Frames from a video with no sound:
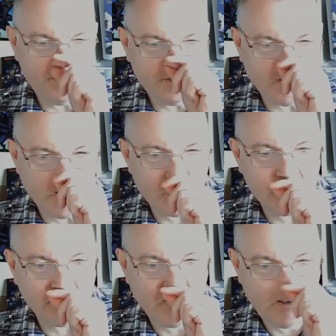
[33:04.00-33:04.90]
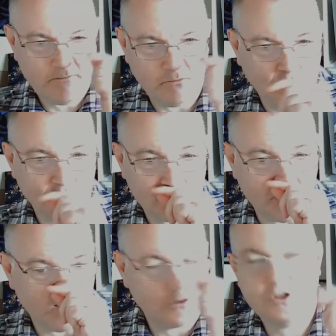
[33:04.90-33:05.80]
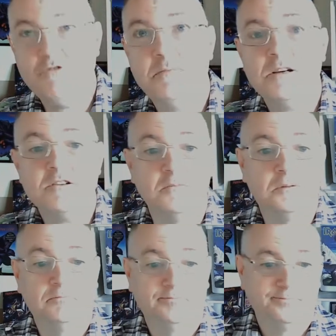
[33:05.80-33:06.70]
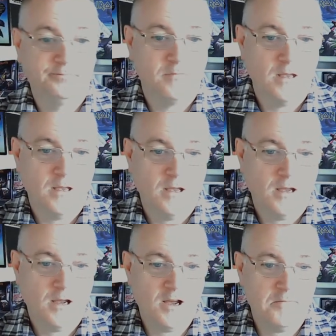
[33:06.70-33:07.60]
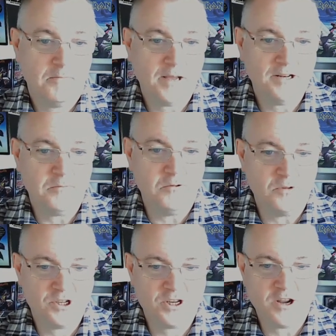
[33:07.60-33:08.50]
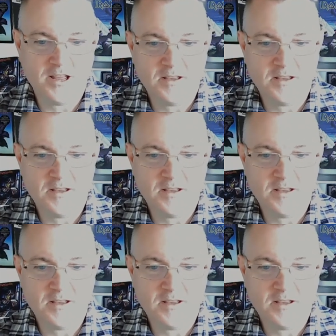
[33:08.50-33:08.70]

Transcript: hard rock track. Superb. Madam or Messiah.